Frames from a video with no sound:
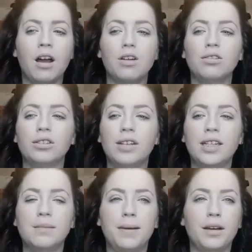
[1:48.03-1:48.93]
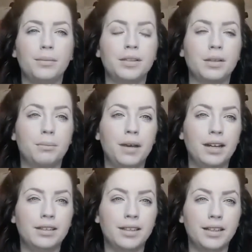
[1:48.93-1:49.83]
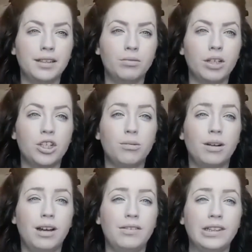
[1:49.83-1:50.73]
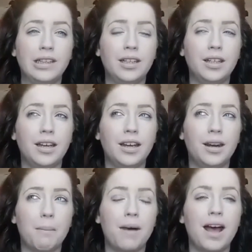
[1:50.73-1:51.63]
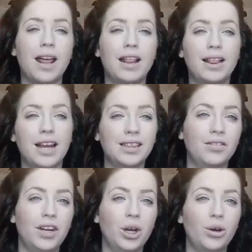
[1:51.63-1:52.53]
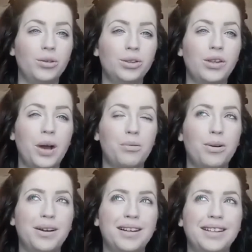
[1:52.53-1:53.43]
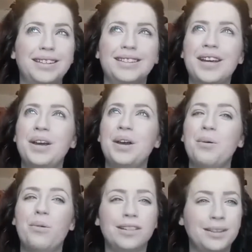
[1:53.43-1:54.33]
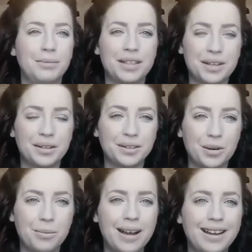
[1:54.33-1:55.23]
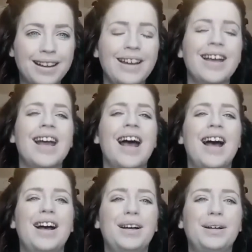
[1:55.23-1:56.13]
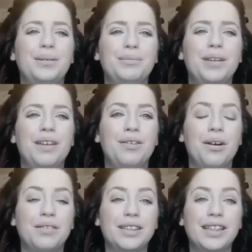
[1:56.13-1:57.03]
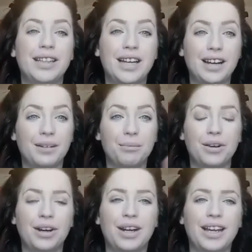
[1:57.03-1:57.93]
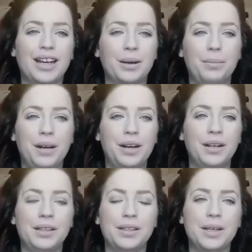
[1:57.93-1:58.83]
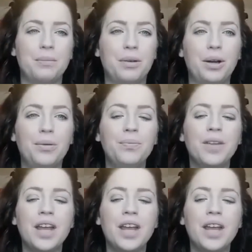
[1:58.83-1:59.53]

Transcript: I also need to pick up some pill assist, which you will have seen in my last video. So that was what's in my dog's go bag. If you haven't seen that, I'm going to link it up here and down below.